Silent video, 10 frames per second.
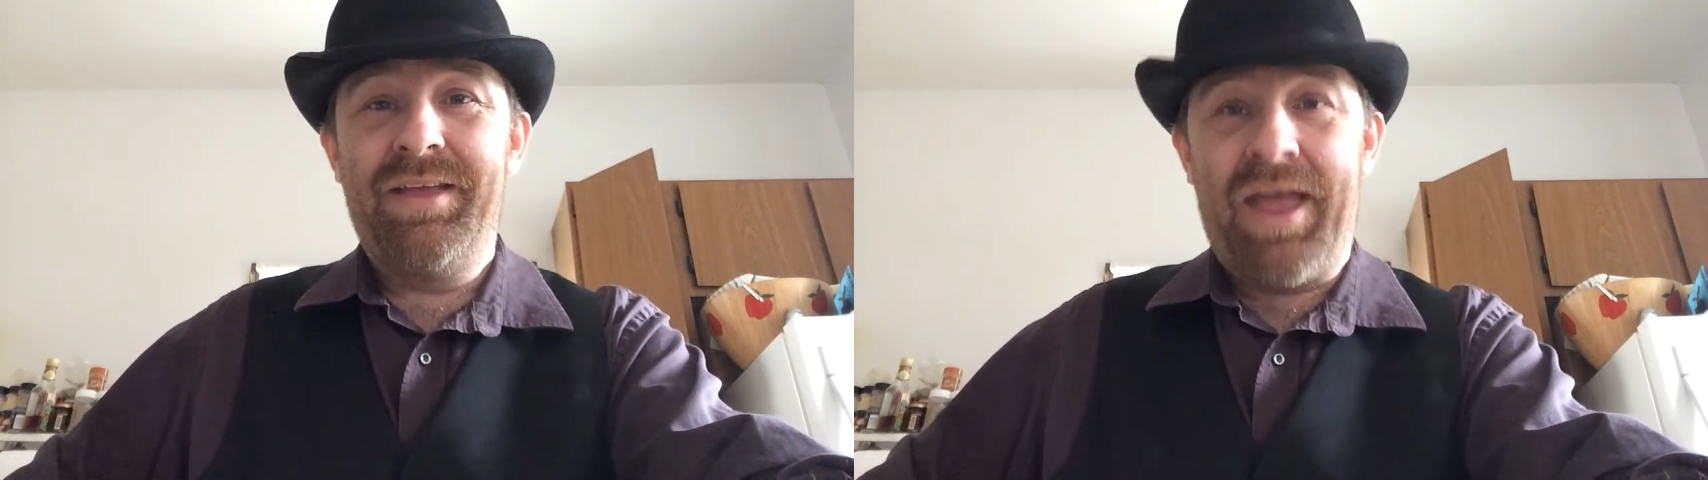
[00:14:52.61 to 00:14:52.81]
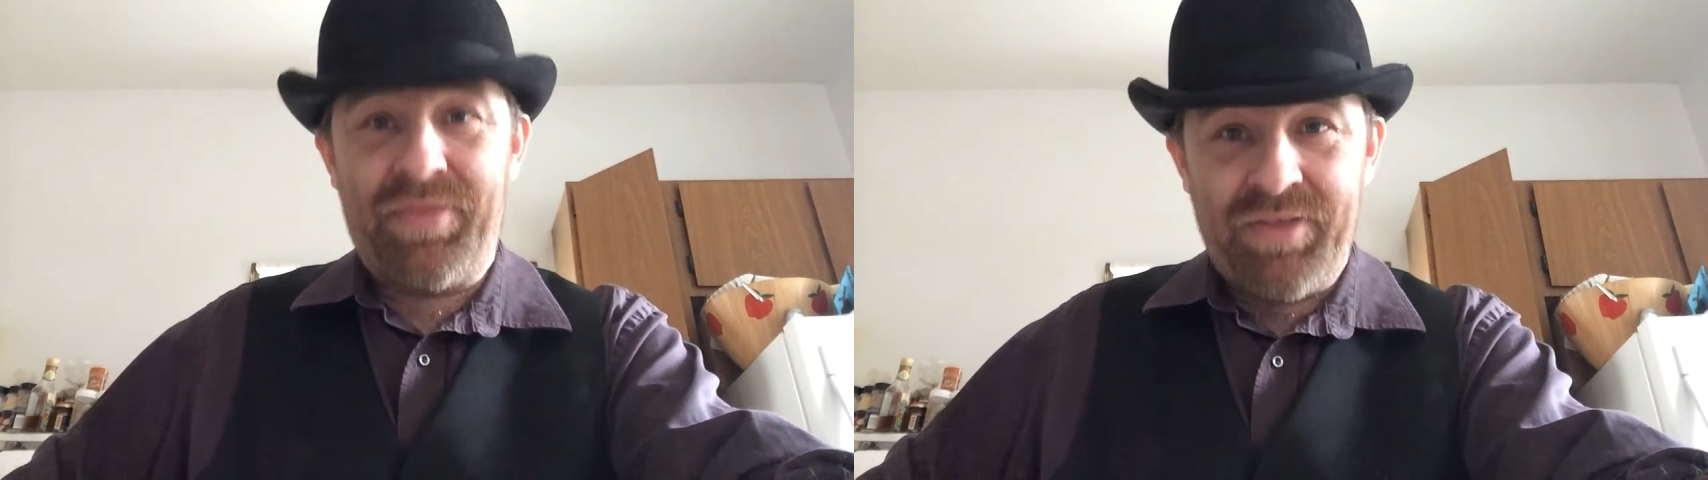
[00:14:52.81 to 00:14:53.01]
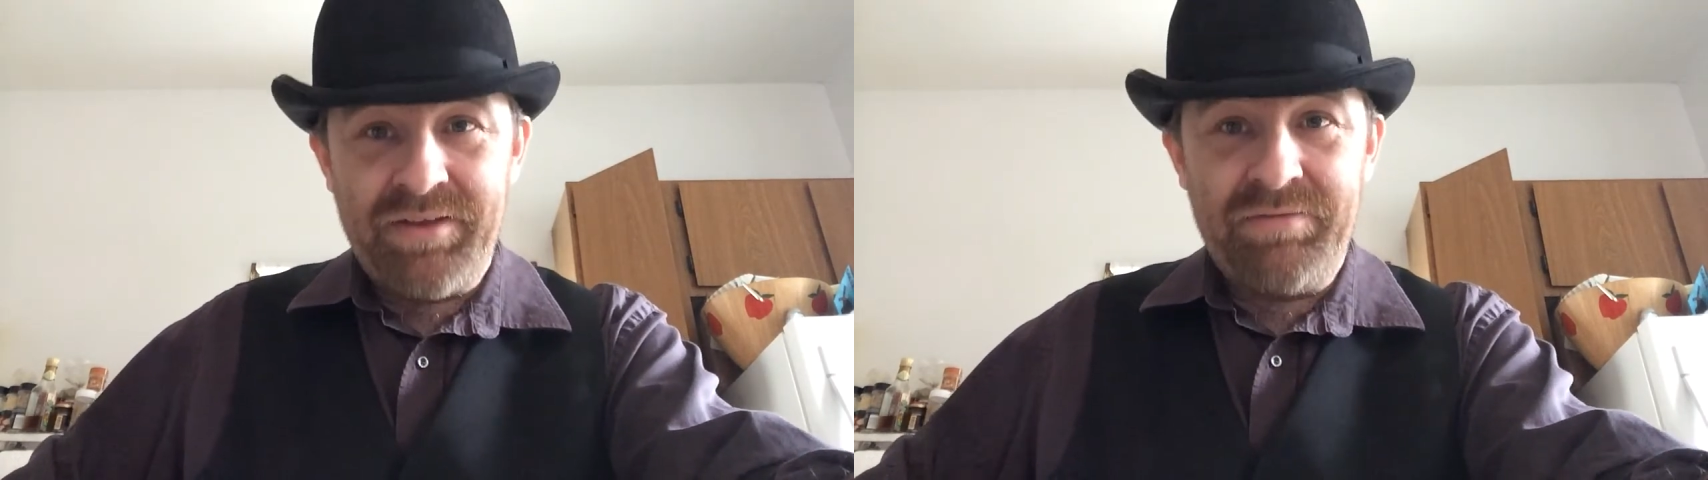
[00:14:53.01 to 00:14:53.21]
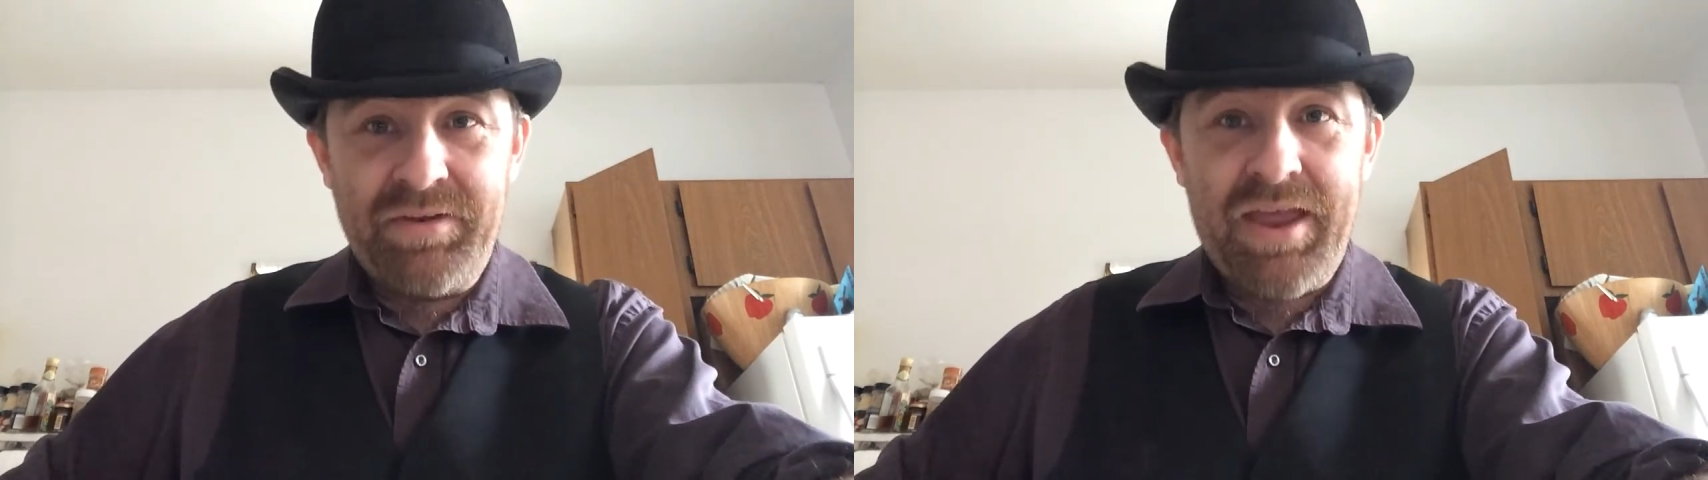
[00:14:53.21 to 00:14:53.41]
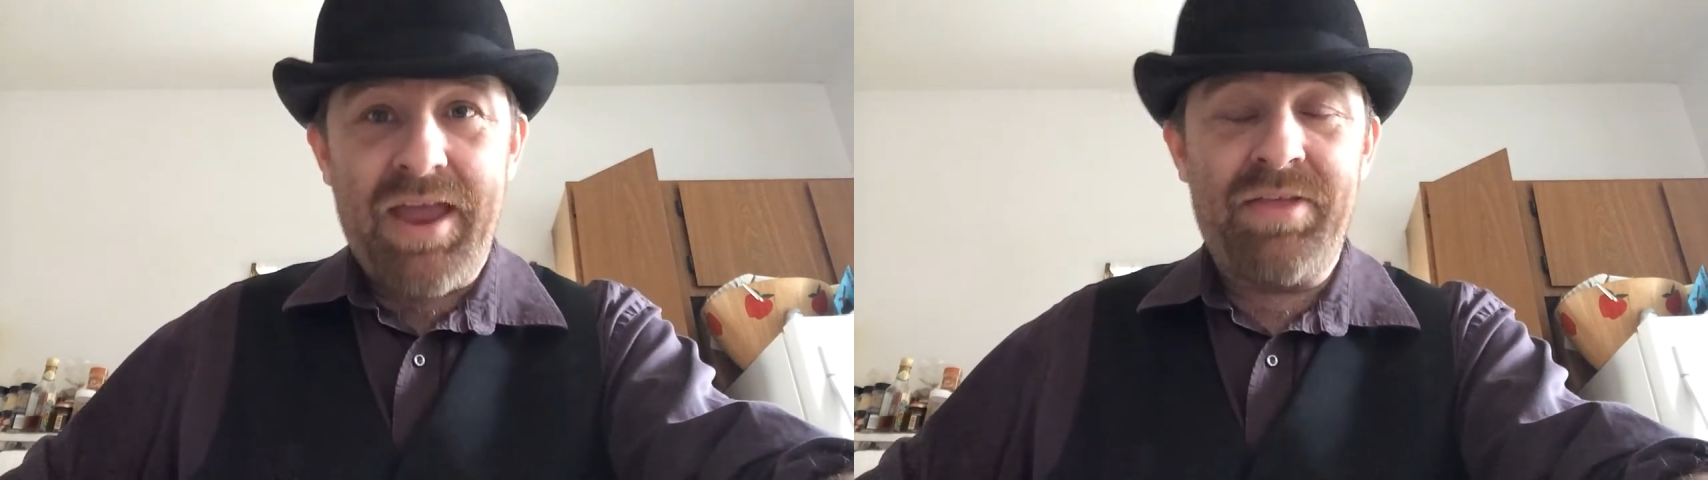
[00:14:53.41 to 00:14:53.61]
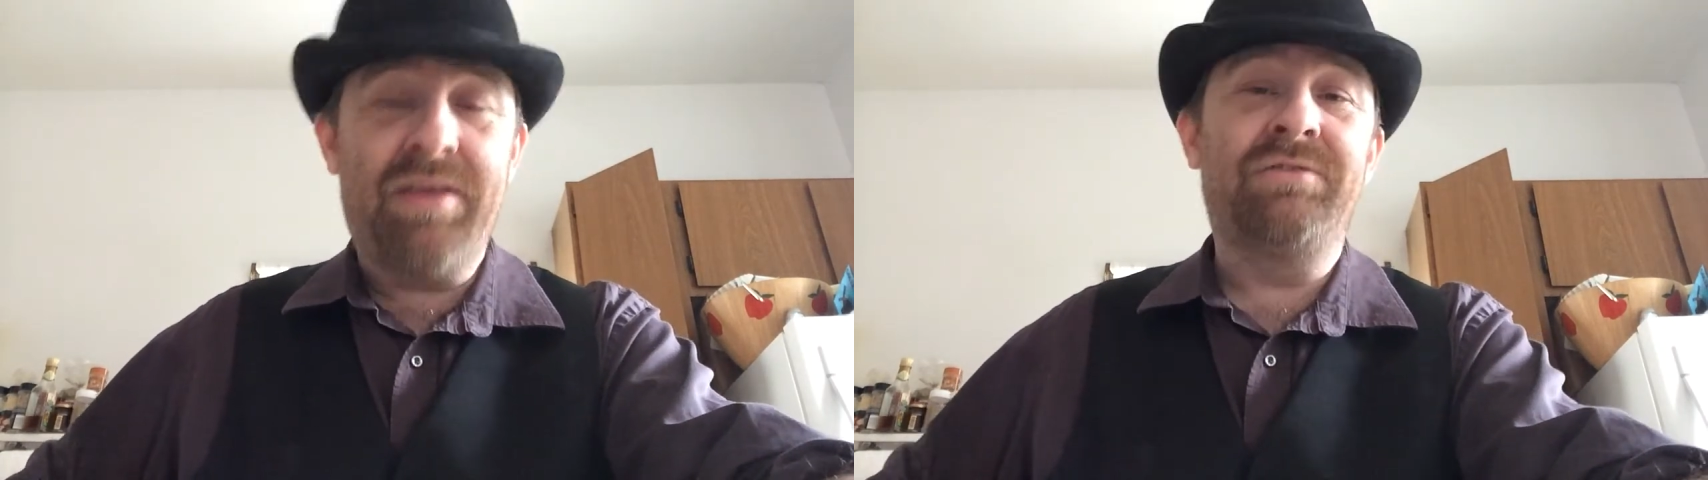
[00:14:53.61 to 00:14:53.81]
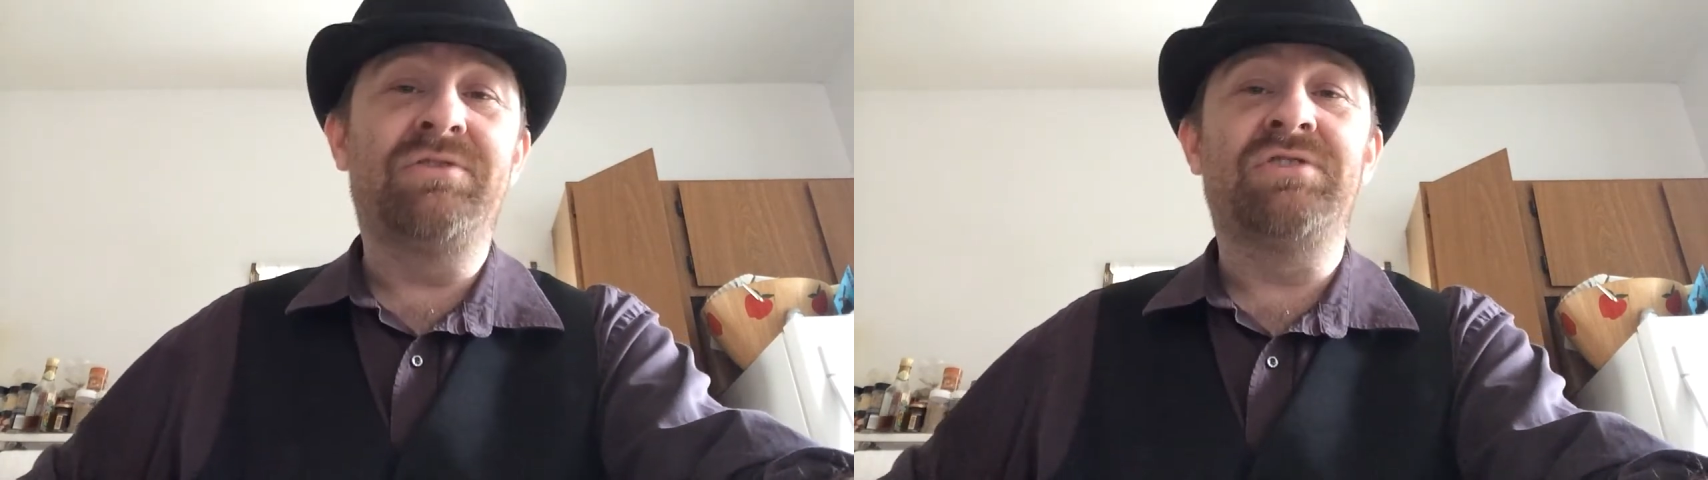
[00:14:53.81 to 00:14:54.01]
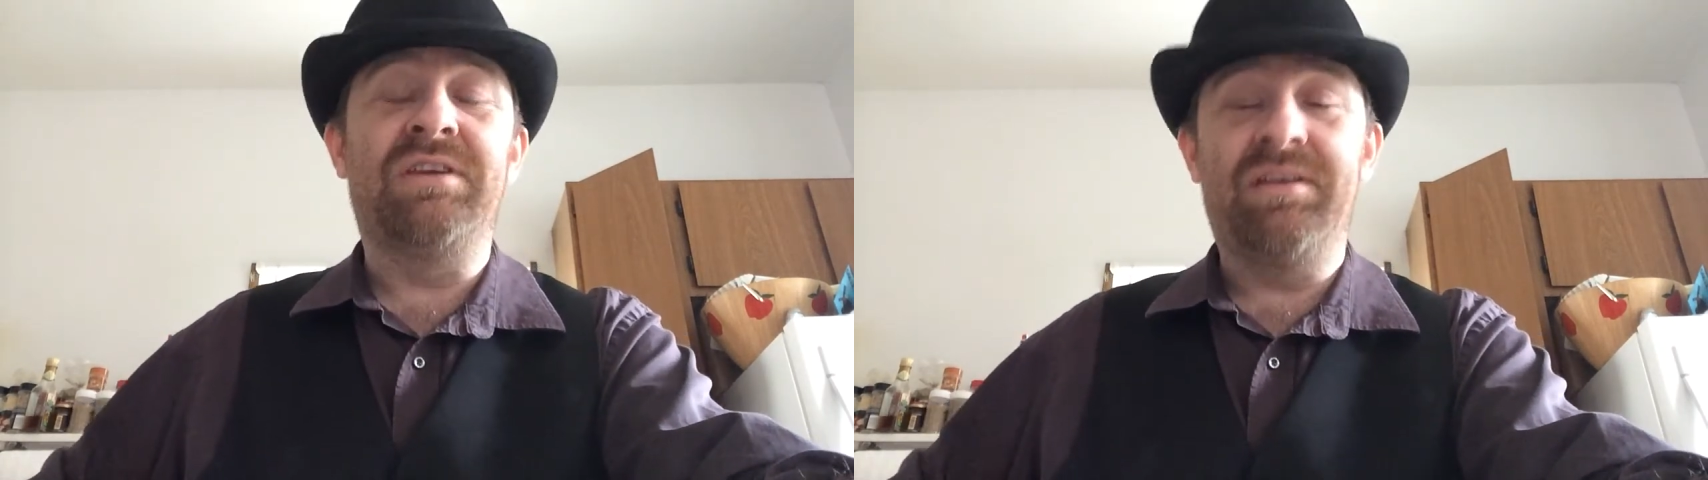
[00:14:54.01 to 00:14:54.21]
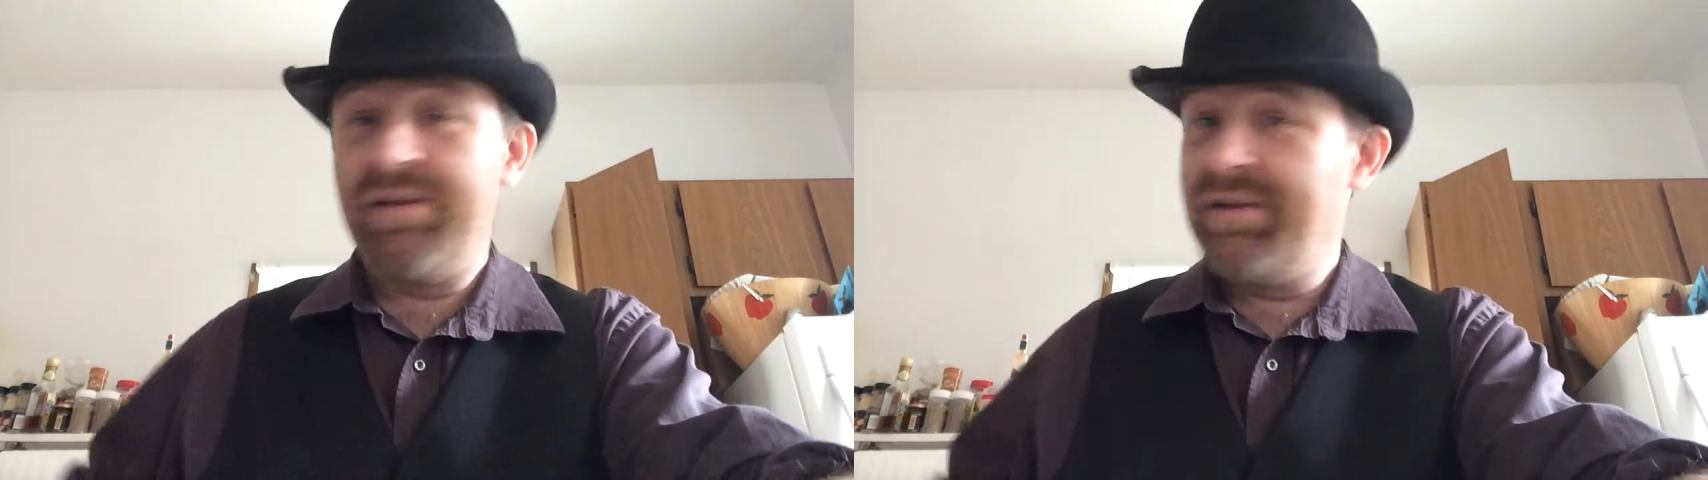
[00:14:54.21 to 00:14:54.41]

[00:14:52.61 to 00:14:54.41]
At the end of the day, the editors-in-chief,